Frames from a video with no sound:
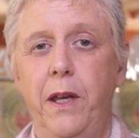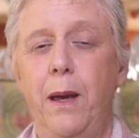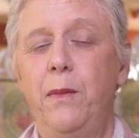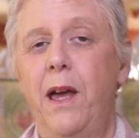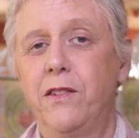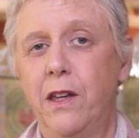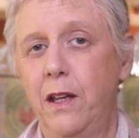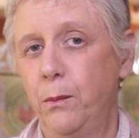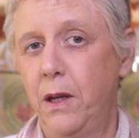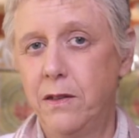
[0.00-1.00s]
And I'm not
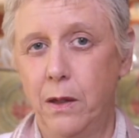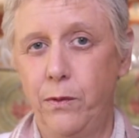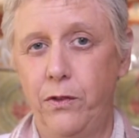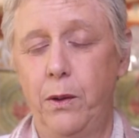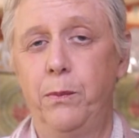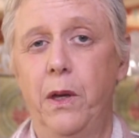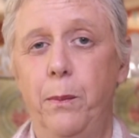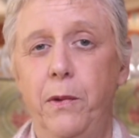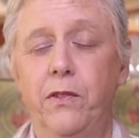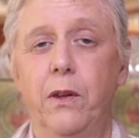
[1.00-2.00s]
setting myself
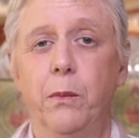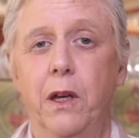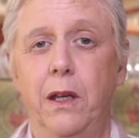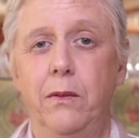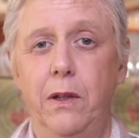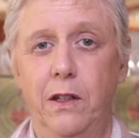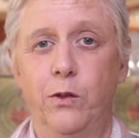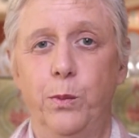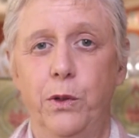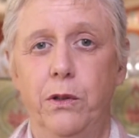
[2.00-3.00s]
up as some kind of
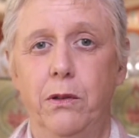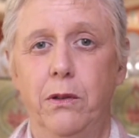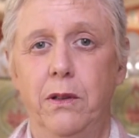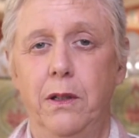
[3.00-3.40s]
expert.